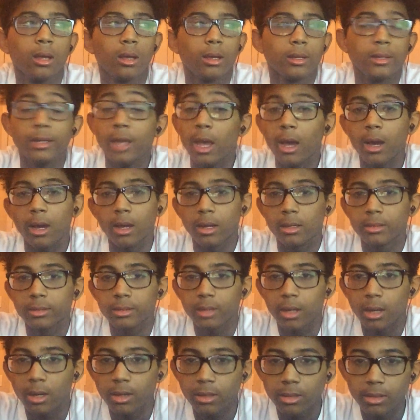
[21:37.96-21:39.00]
Yeah,
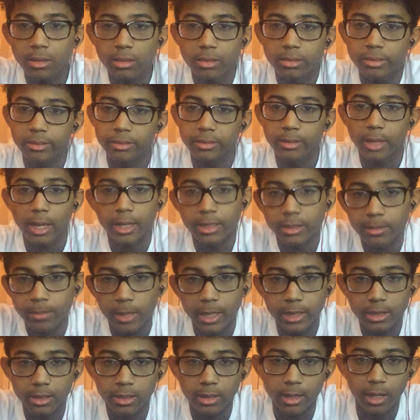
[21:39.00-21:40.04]
so that's
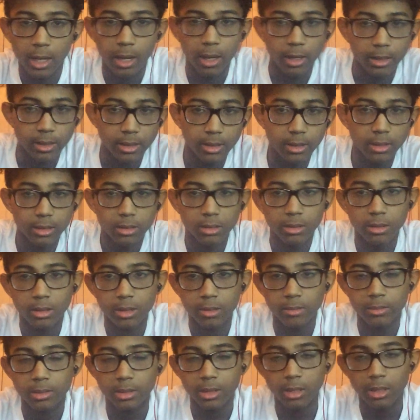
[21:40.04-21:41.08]
basically how it is, you know
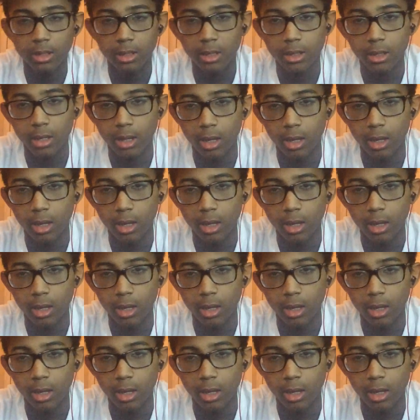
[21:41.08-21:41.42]
what I'm saying?